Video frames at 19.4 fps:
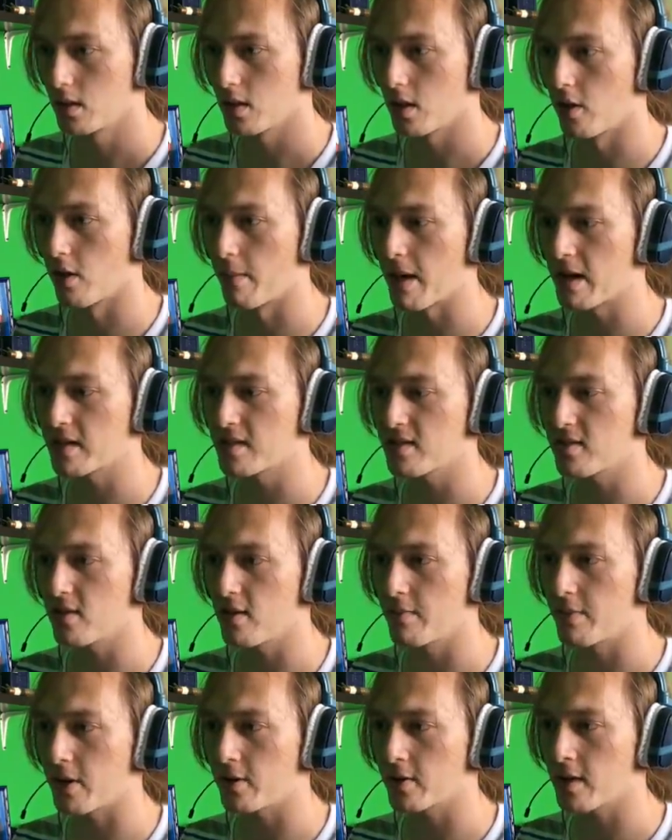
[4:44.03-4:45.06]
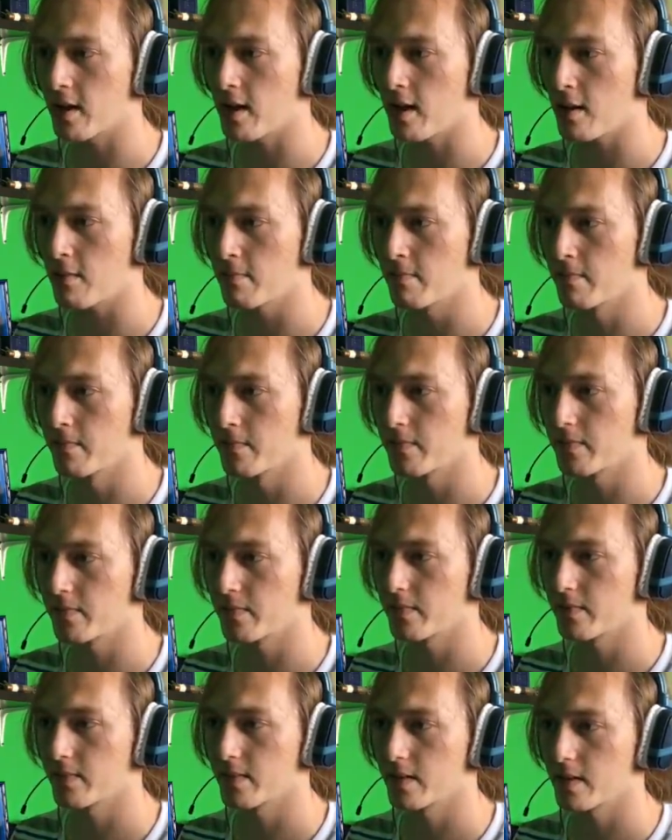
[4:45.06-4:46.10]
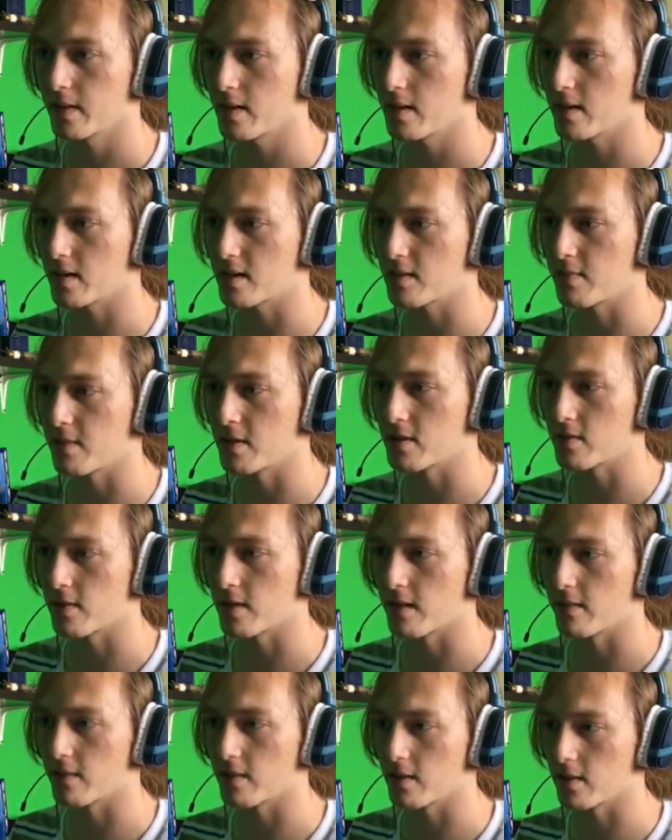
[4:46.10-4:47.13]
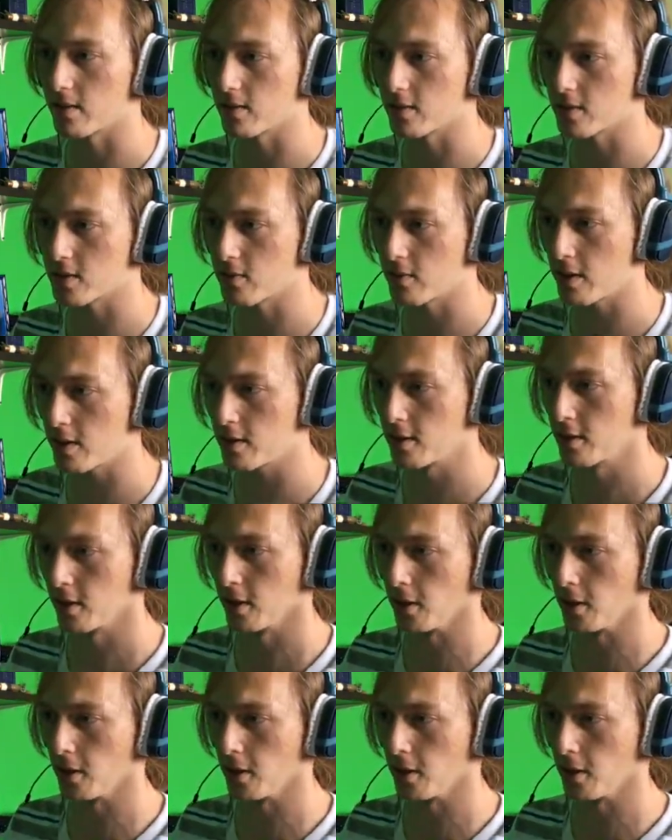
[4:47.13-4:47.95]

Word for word: Oh, am I still on ball cam? That explains why everything looks weird.